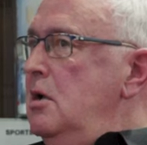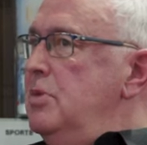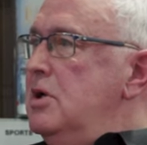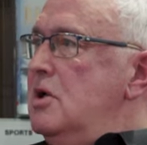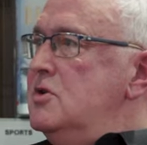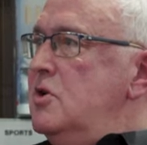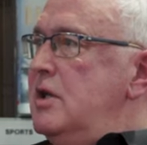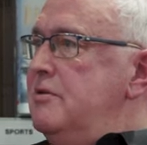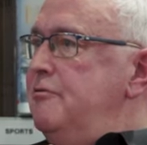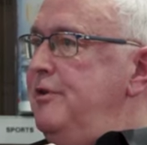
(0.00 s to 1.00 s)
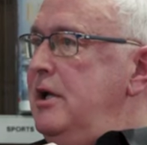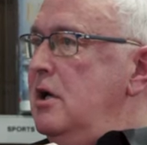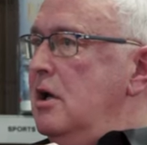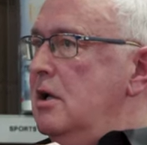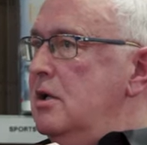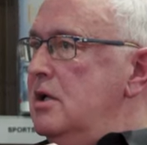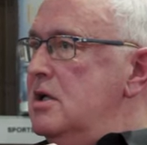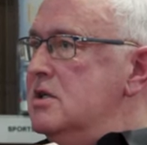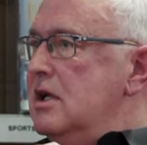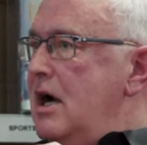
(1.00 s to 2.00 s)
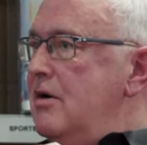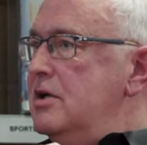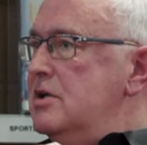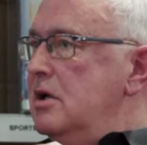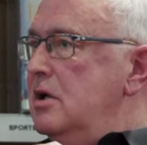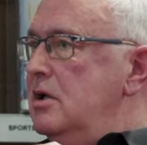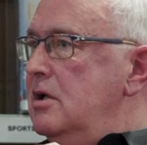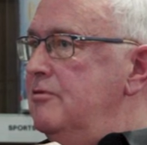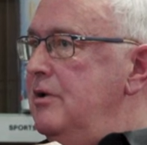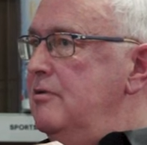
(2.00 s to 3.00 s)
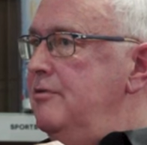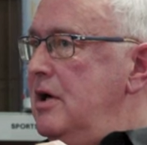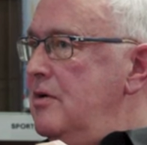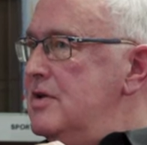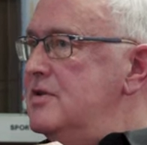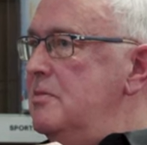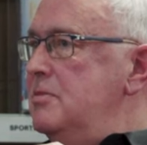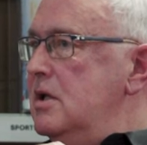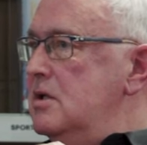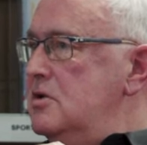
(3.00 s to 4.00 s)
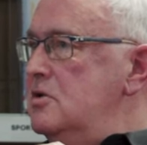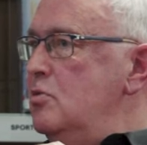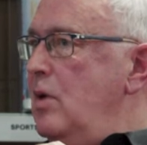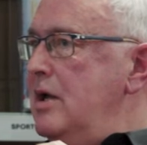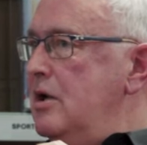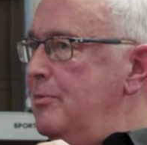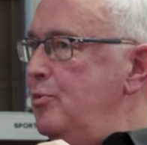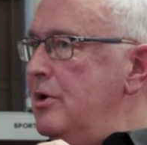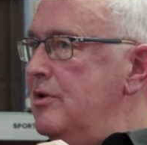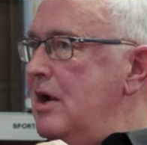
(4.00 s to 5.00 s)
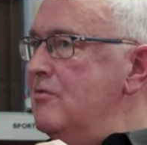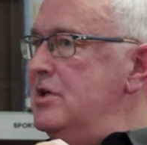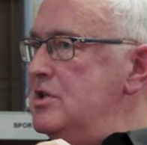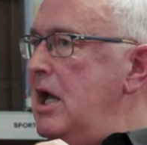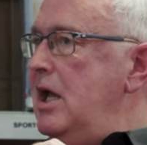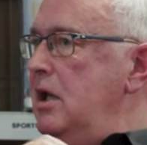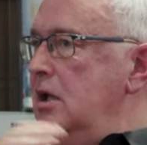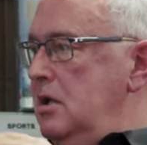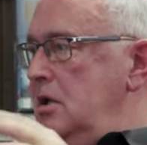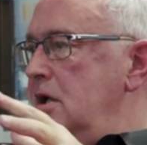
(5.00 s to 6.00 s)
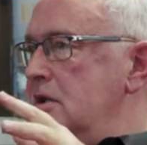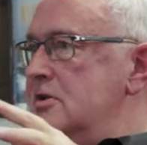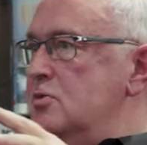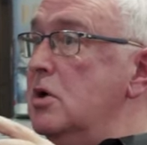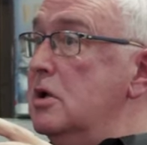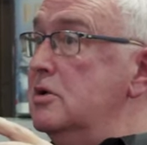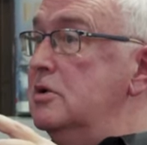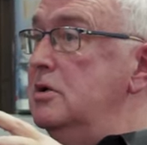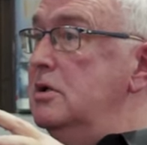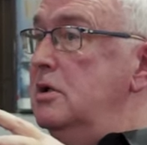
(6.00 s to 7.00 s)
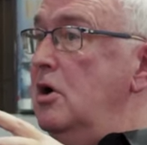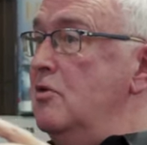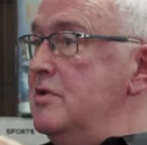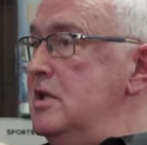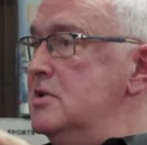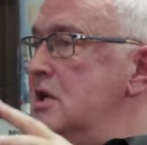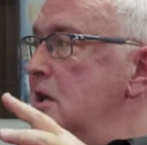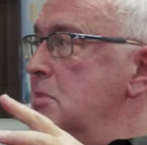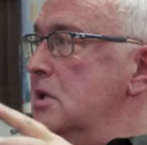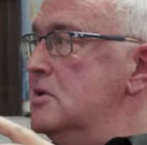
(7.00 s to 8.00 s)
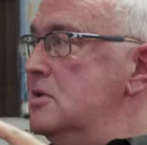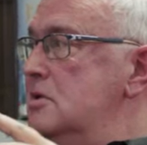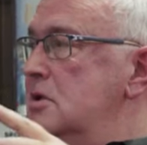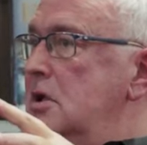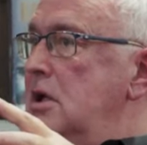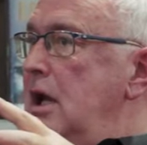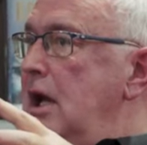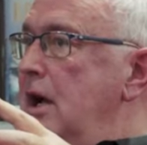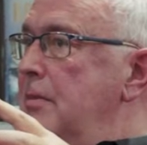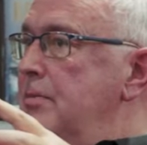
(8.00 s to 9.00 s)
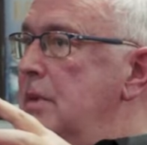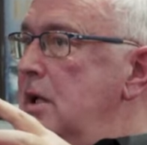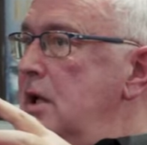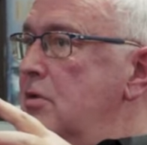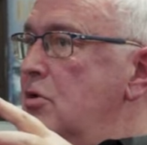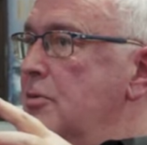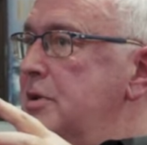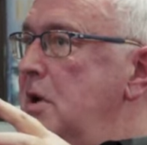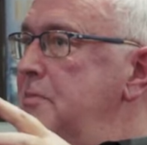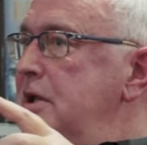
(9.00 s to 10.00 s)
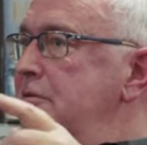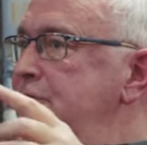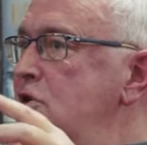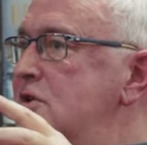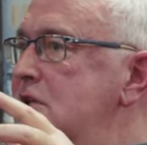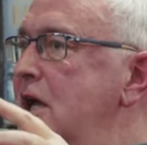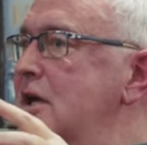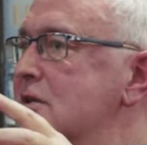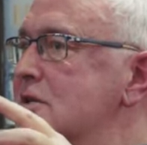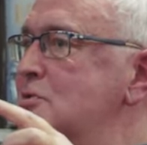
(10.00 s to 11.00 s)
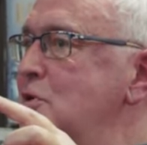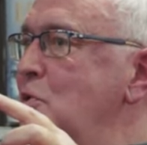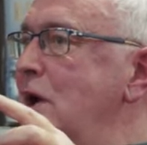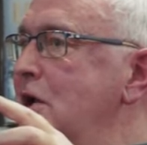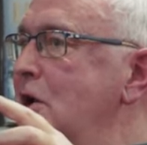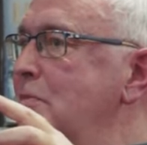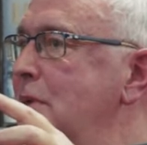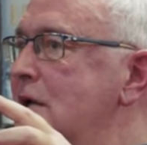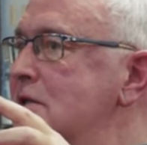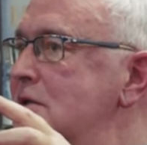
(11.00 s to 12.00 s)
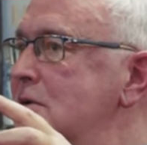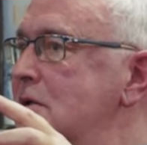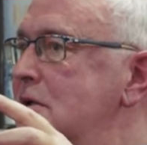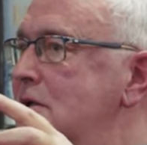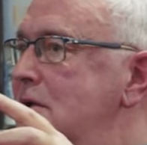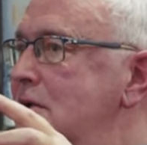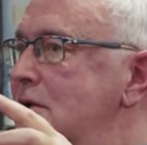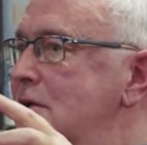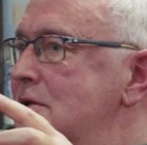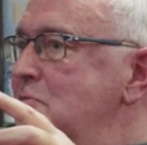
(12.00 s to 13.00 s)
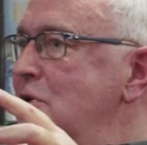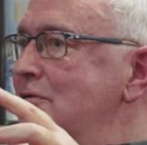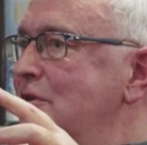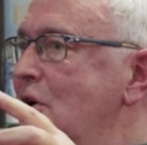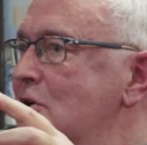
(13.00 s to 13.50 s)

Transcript: But also that fear is a character. fear is something that you wake up with every day in this world over these ten months um, in Rome. There might be a few seconds when you wake up and it's a it's a beautiful